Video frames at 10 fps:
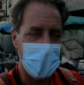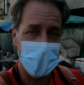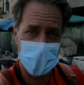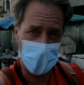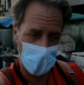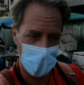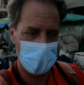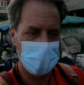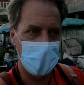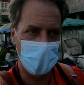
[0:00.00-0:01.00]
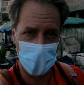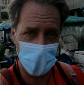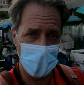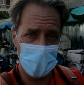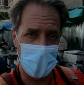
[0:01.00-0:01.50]
export of a
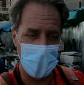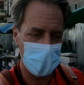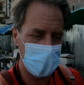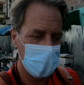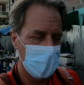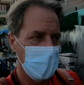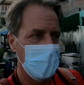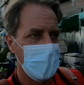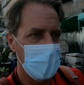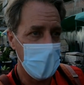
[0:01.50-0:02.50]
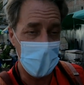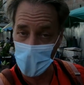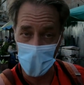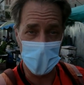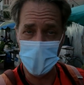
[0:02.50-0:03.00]
real file, and
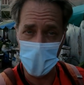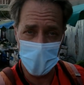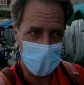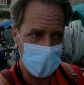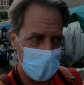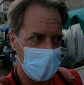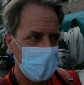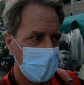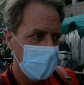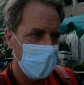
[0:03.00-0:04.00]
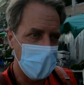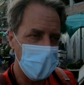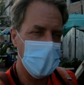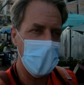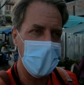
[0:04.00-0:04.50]
it worked perfectly,
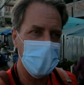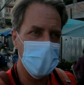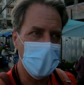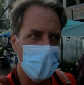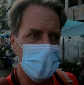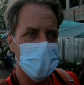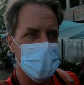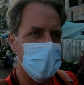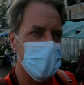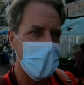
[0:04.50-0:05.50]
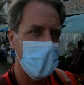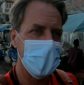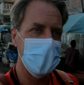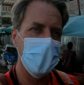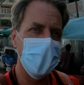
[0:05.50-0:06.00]
and it came to almost
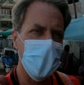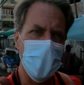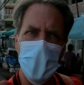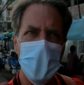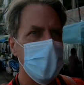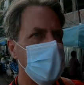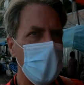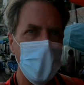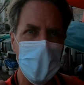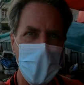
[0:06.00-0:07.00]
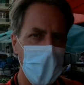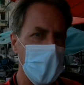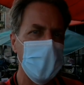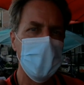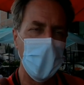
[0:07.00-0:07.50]
exactly
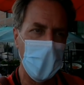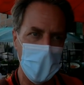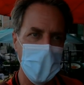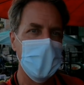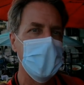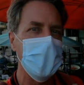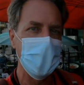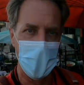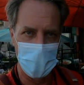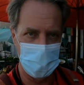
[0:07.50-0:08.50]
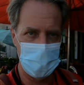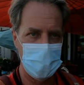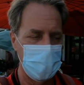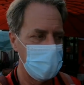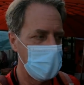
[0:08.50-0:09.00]
3.84 gigabytes.